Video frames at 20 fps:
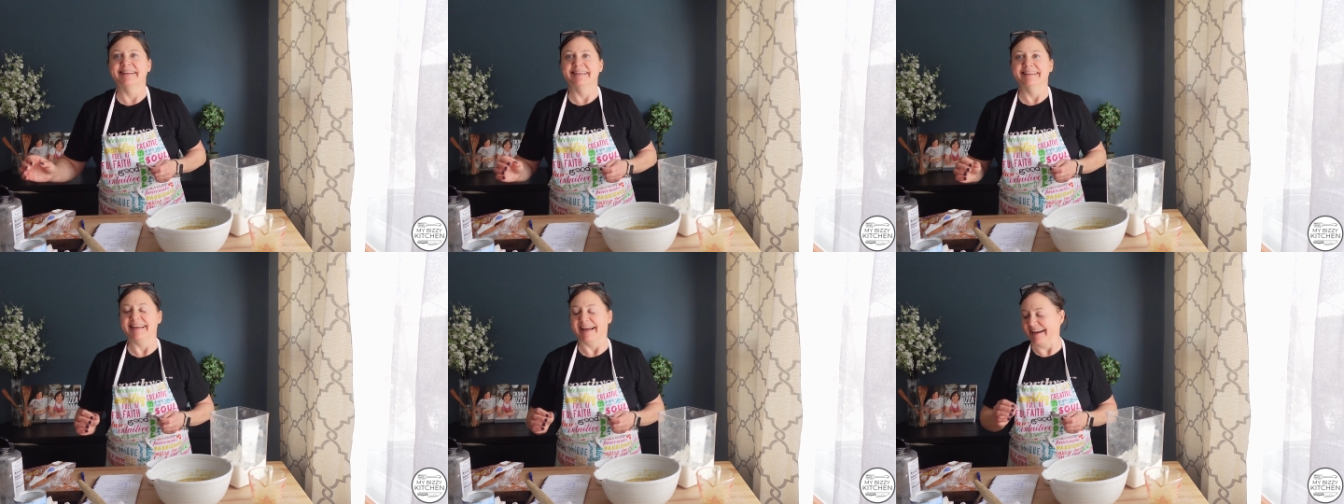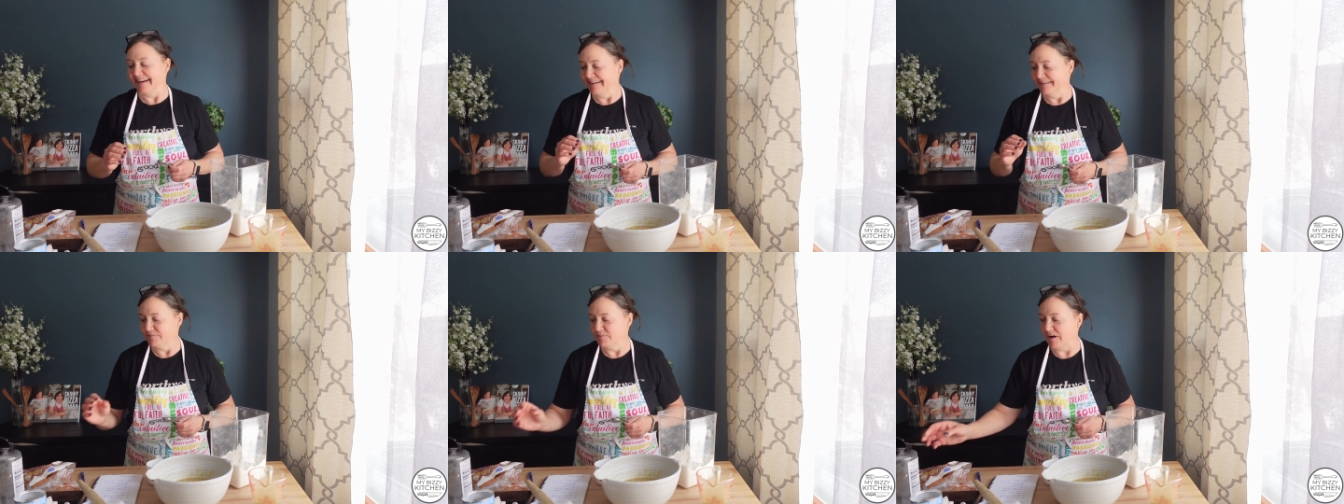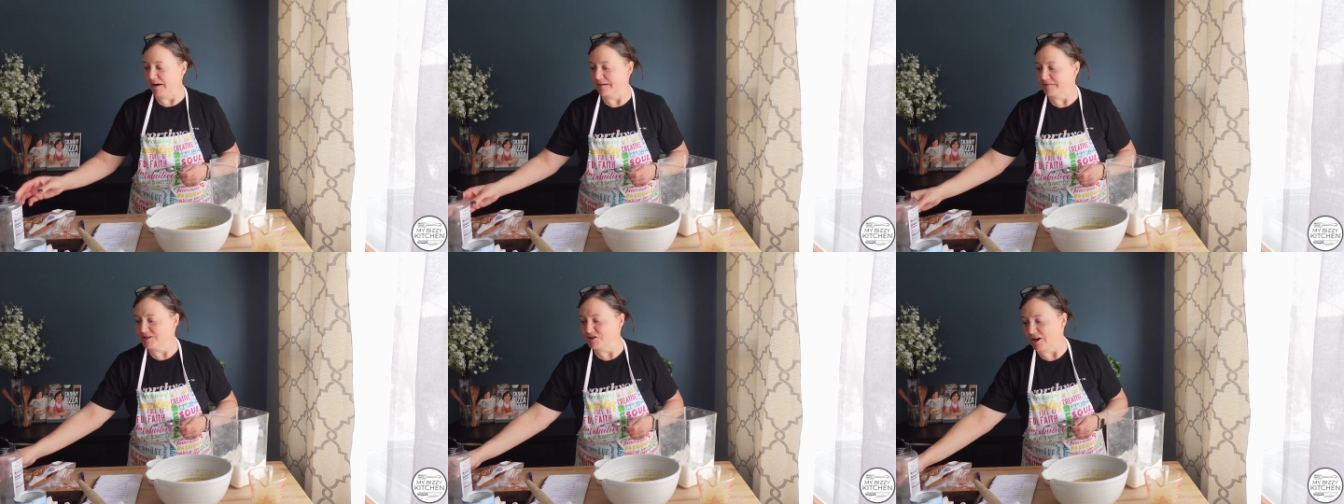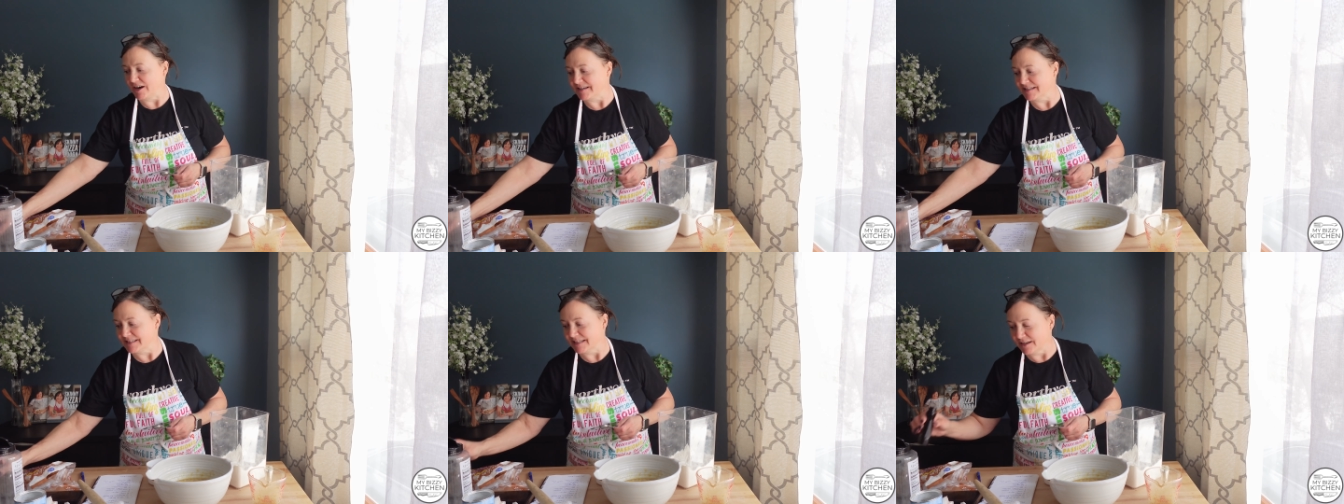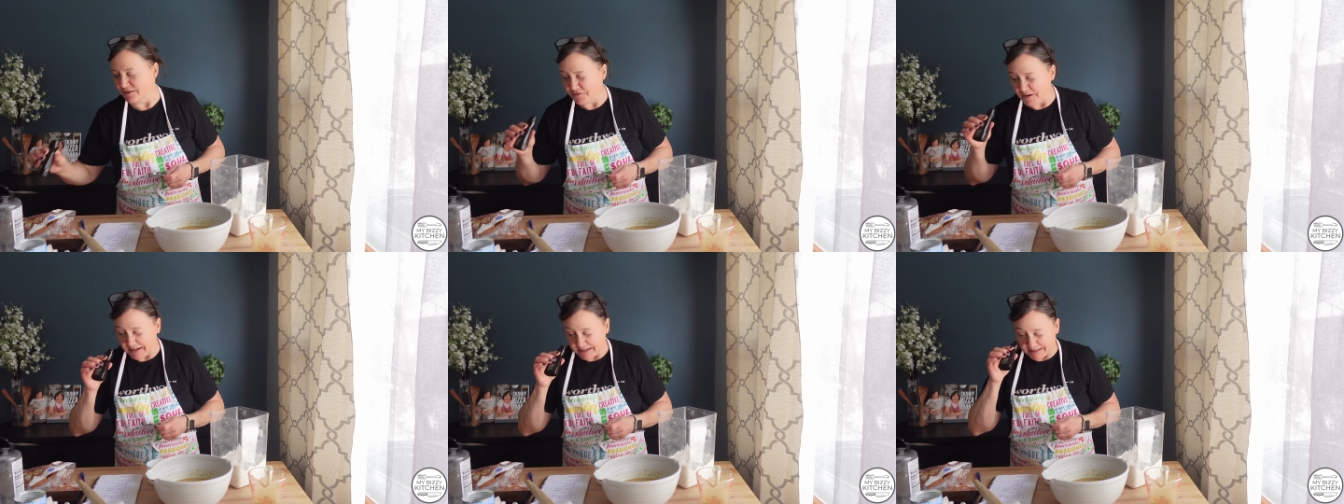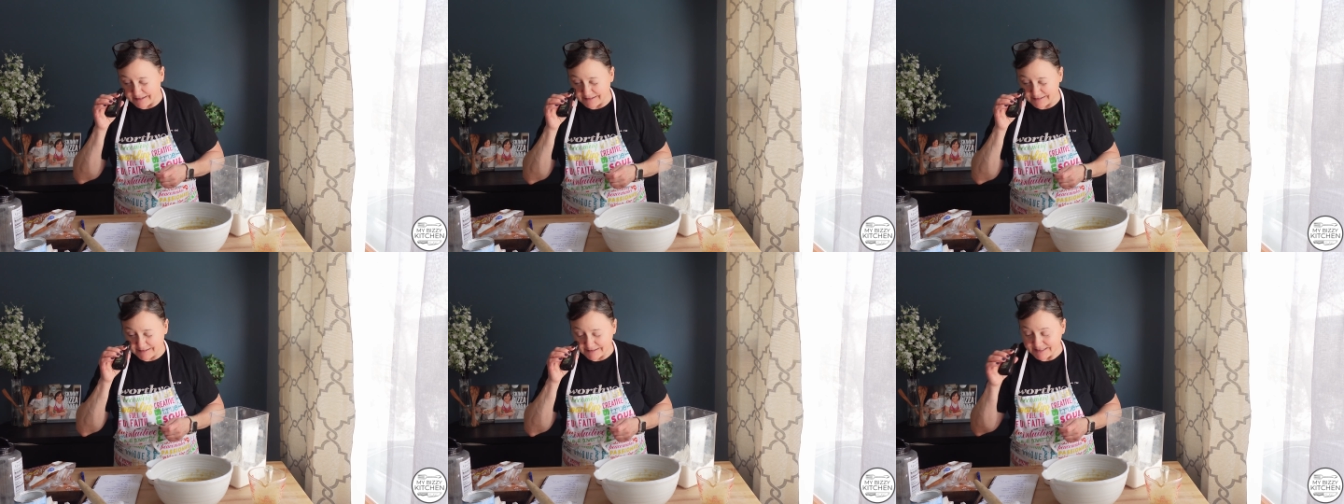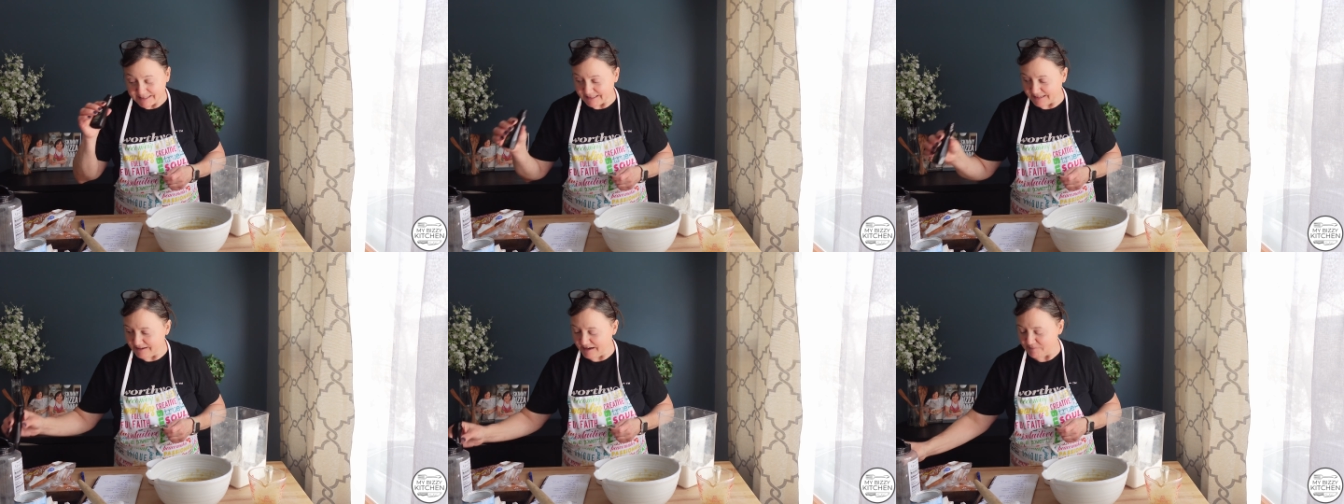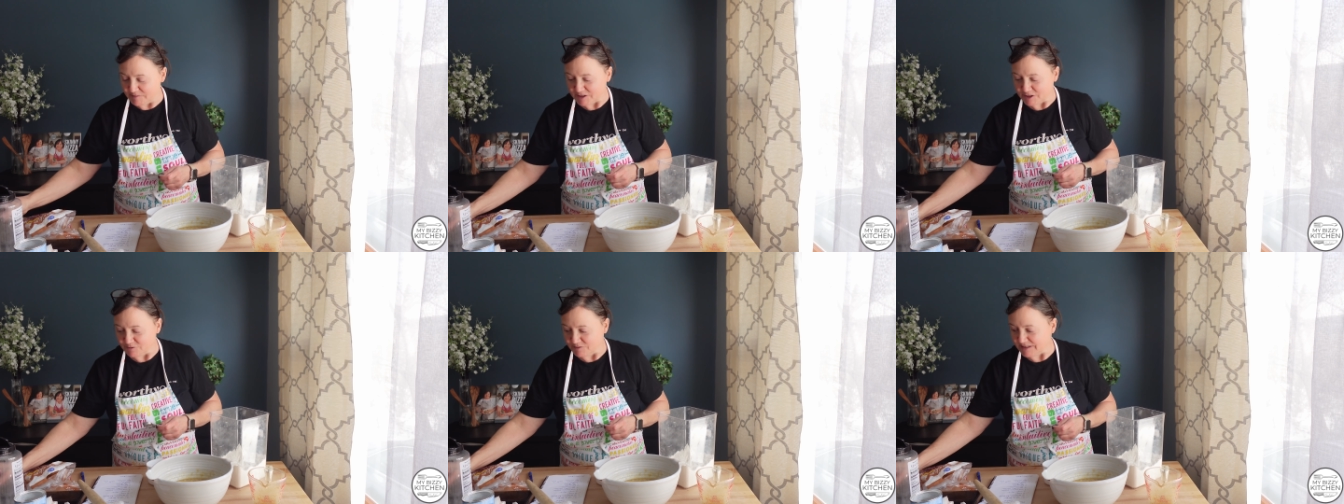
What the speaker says: Yeah, well, I was trying to see if I could see how much